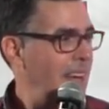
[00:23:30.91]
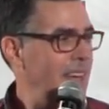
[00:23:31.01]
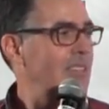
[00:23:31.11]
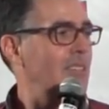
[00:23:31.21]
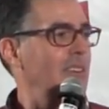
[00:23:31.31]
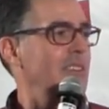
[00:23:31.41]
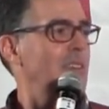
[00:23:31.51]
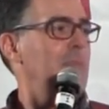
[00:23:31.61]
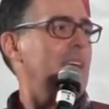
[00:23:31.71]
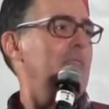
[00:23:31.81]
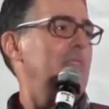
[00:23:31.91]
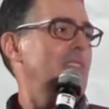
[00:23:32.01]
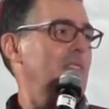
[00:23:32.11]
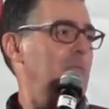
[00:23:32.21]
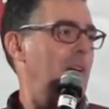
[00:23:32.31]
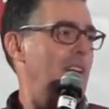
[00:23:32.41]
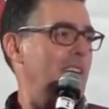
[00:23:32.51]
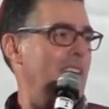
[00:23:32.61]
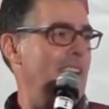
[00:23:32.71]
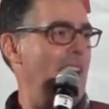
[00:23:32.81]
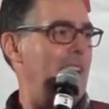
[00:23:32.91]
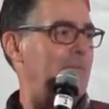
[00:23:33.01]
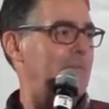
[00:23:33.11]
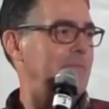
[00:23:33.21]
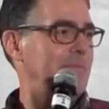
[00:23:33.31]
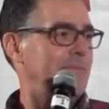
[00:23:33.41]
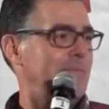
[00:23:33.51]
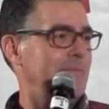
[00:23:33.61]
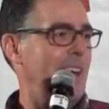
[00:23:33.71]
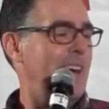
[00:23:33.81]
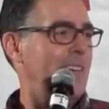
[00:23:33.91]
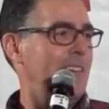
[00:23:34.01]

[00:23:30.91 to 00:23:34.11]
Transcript: I stood in Jimmy Kimmel Jizzwater. Yeah. Yeah.